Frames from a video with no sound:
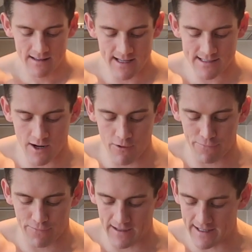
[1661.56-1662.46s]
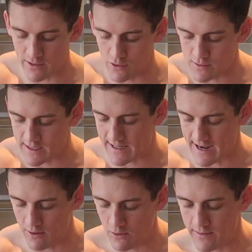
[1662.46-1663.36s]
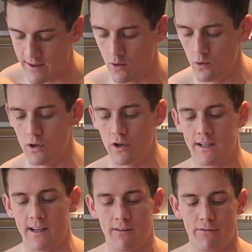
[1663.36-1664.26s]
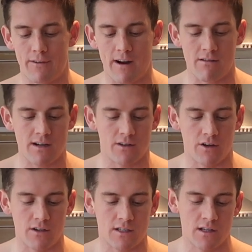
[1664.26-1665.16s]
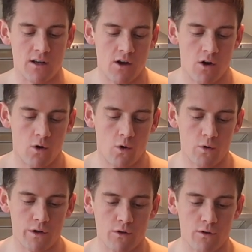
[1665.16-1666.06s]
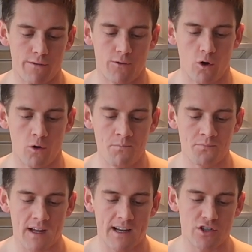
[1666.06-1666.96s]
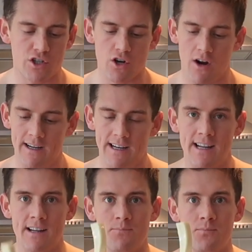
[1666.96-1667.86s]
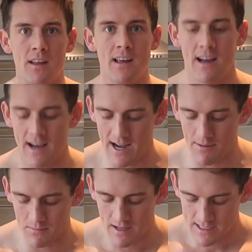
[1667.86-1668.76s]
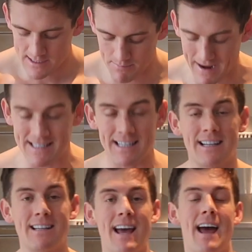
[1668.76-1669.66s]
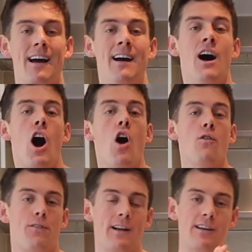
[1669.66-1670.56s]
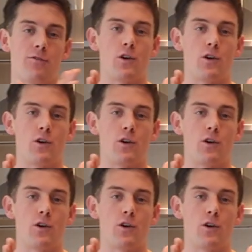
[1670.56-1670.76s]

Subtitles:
there's no filling oozing out. They're all looking very good, all uniform and shiny. So basically, yeah. Hopefully you've